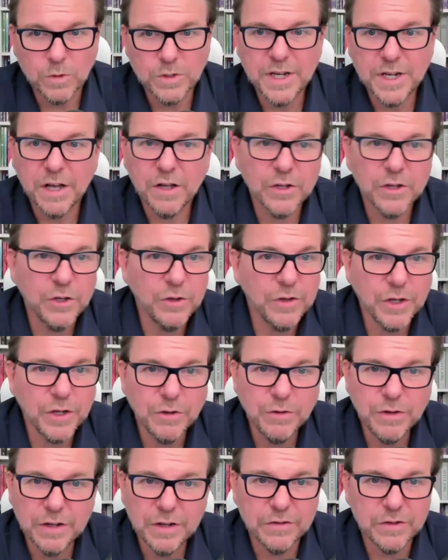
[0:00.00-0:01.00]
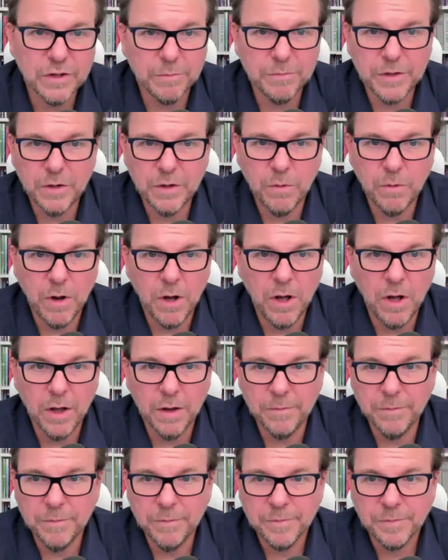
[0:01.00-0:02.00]
Or telling you that you did something
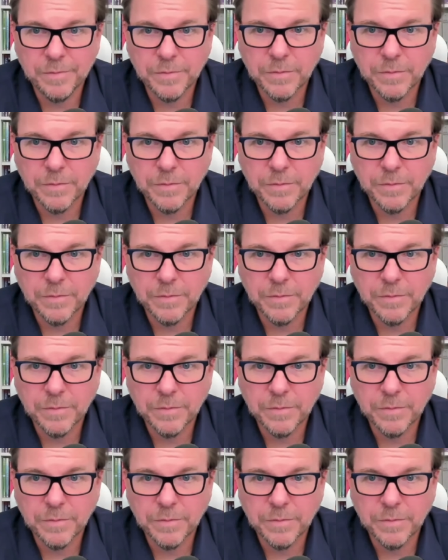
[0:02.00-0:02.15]
wrong.